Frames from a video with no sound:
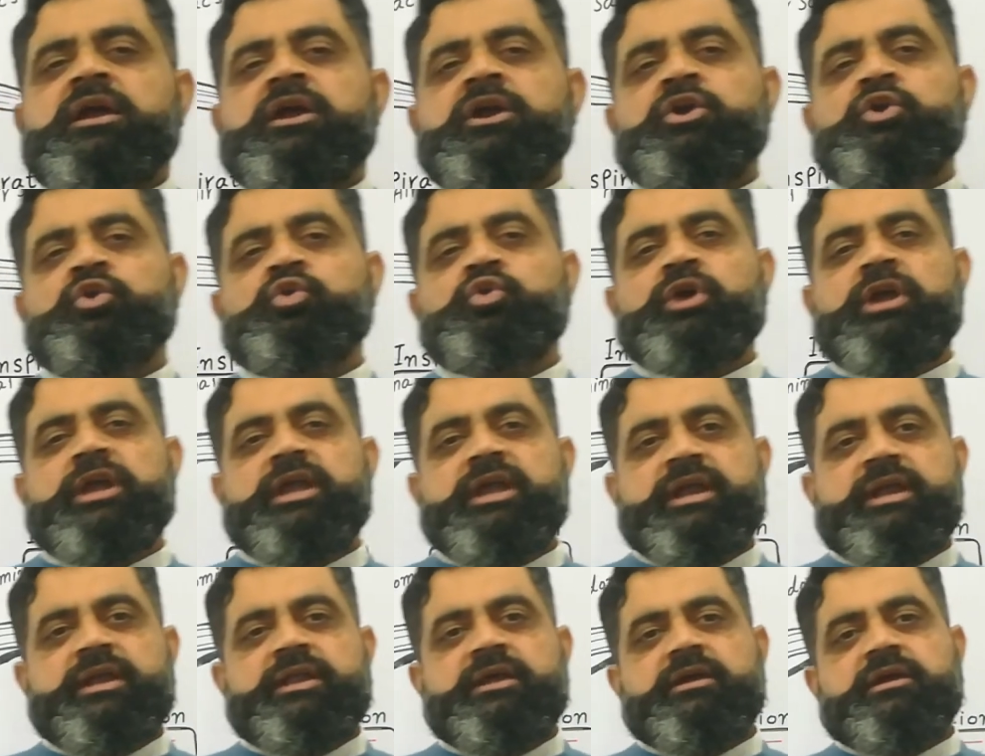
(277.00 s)
to
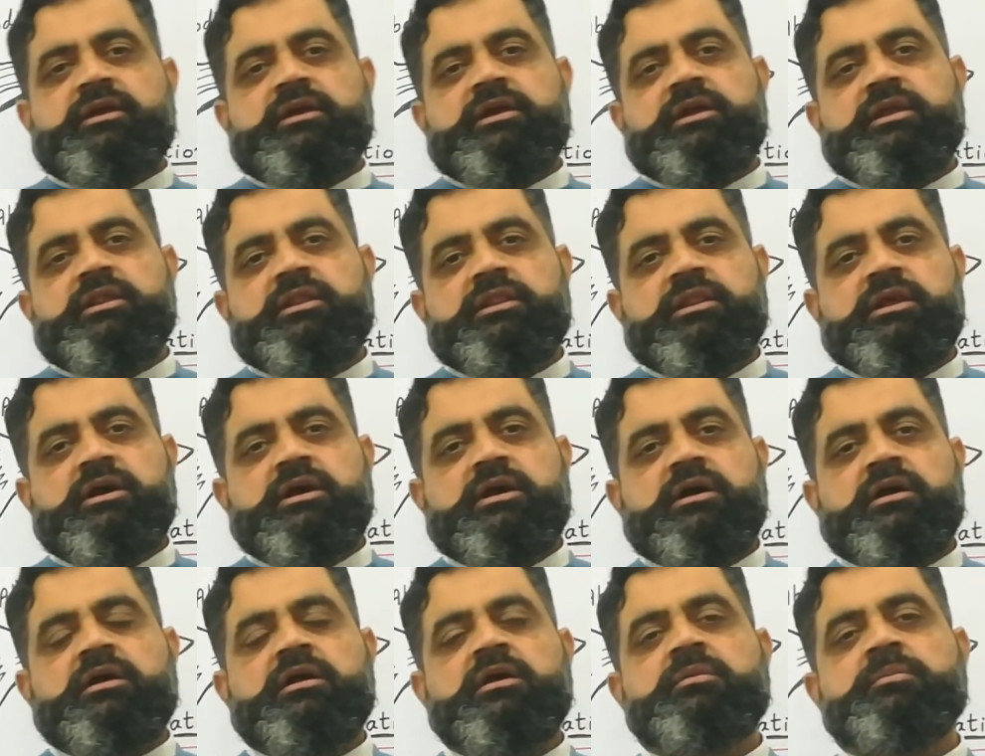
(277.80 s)
aid in the
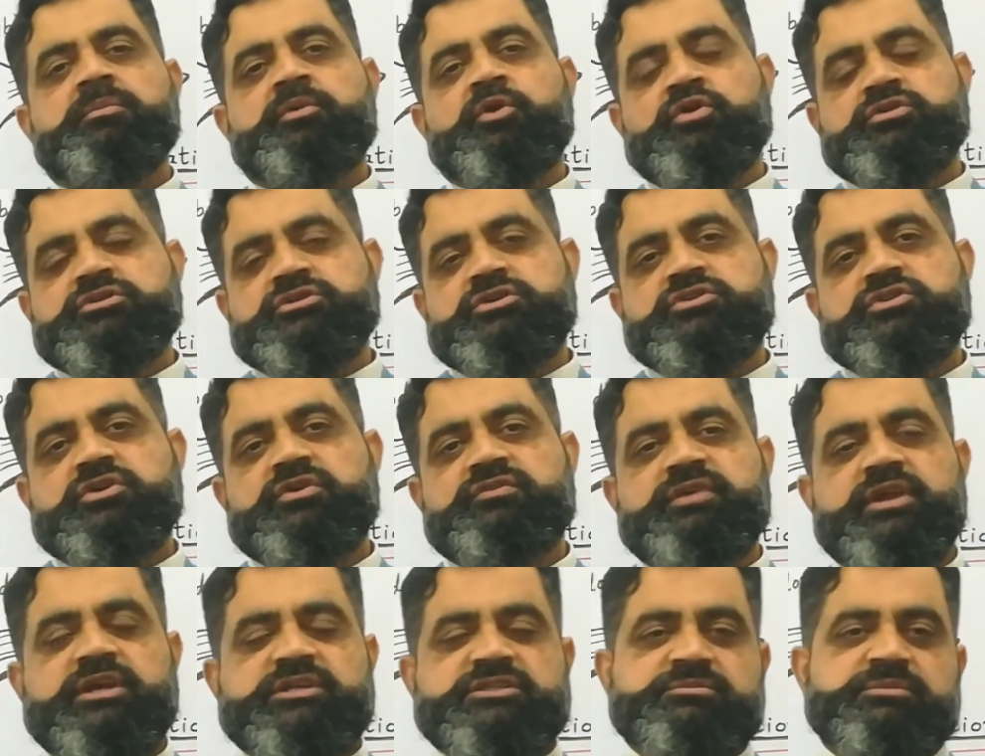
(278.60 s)
process
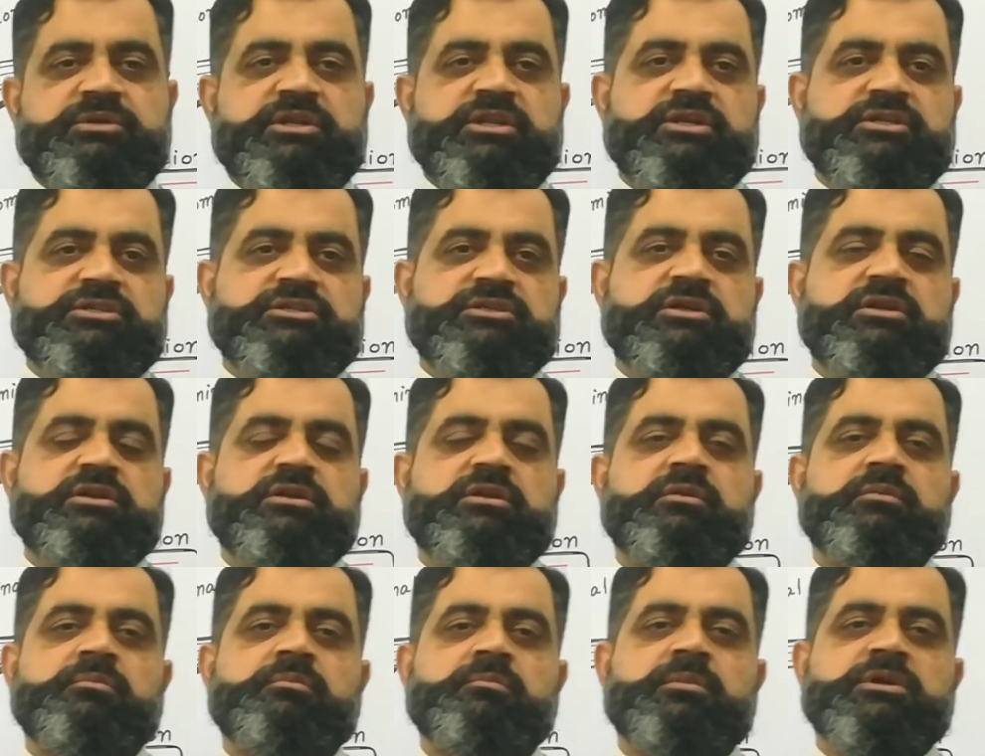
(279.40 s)
of
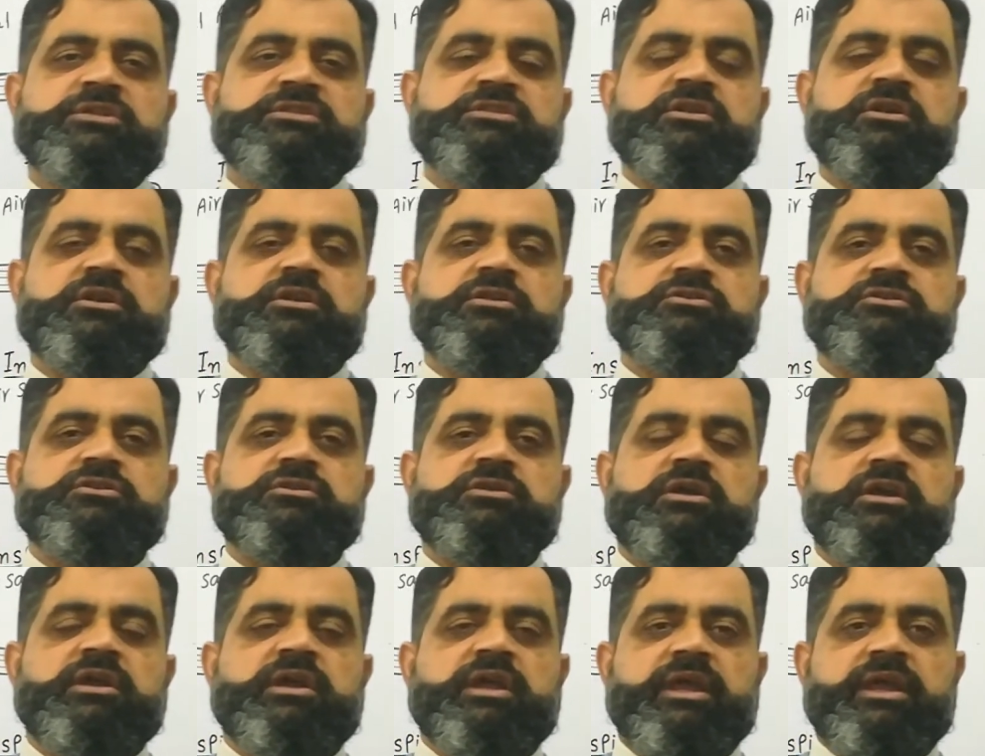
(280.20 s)
respiration muscles
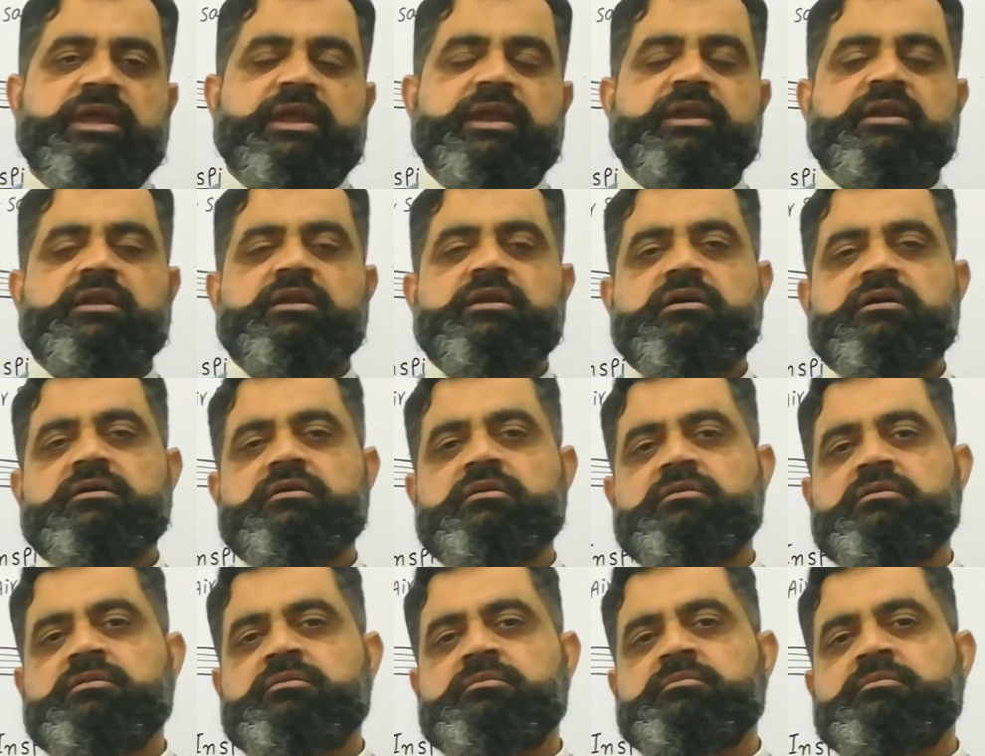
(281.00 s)
and
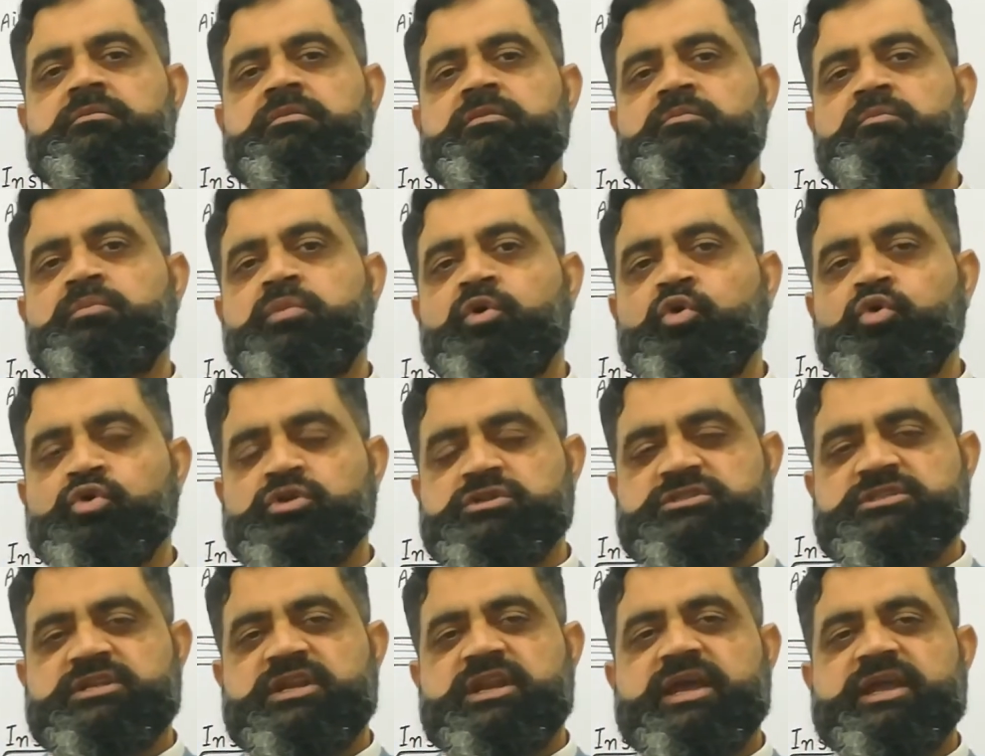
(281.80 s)
uh,
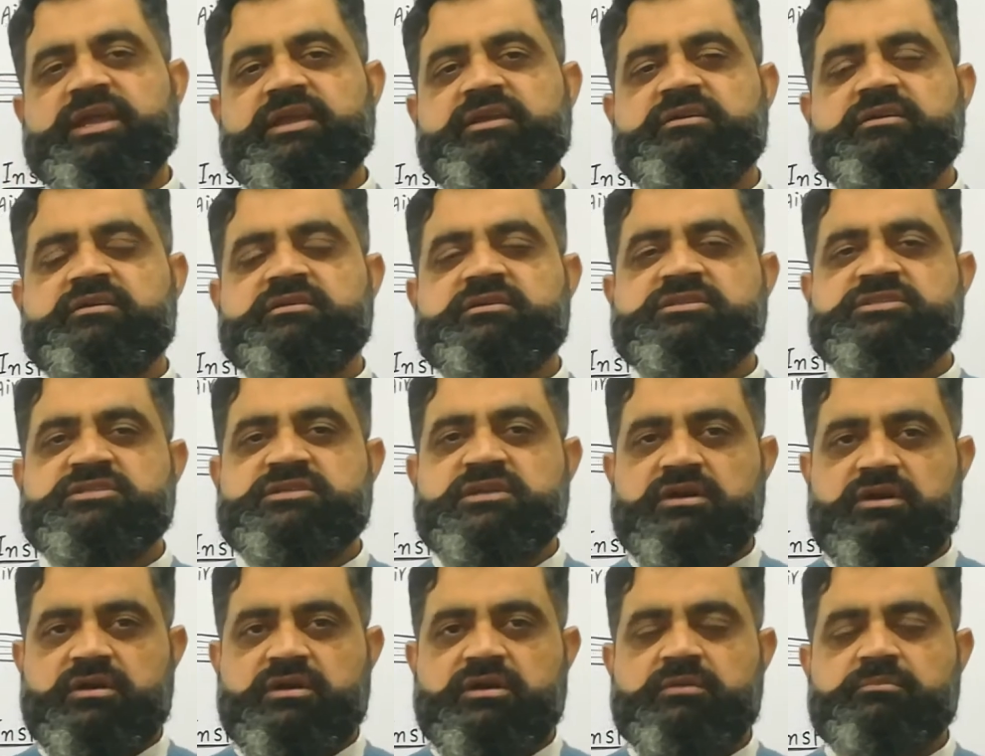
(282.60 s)
bones like
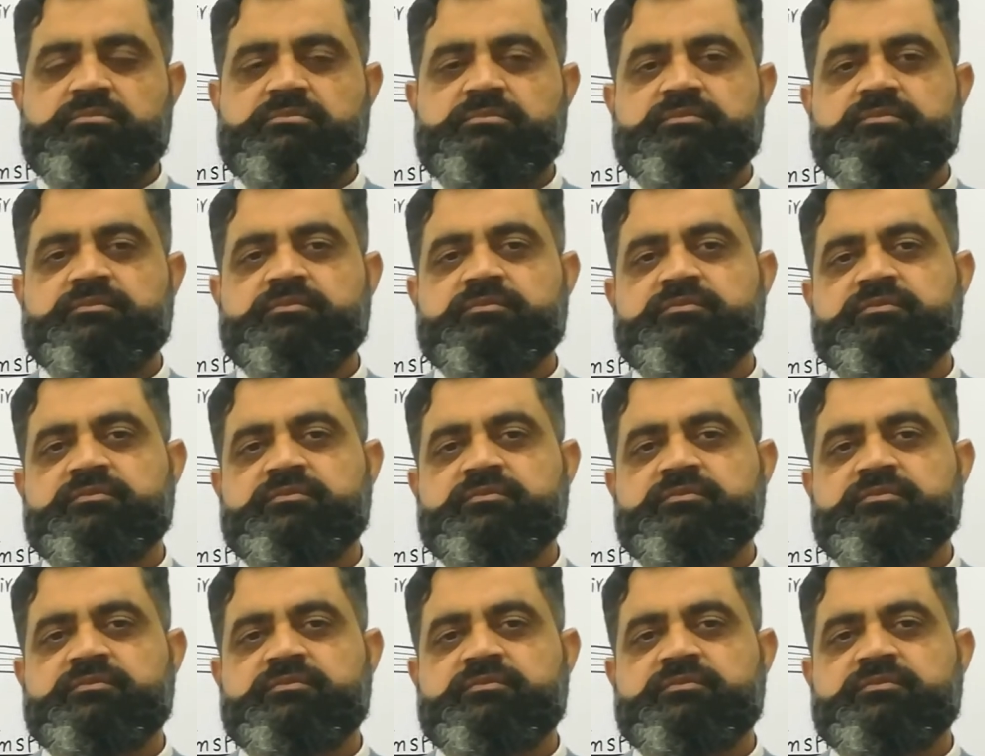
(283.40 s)
sternum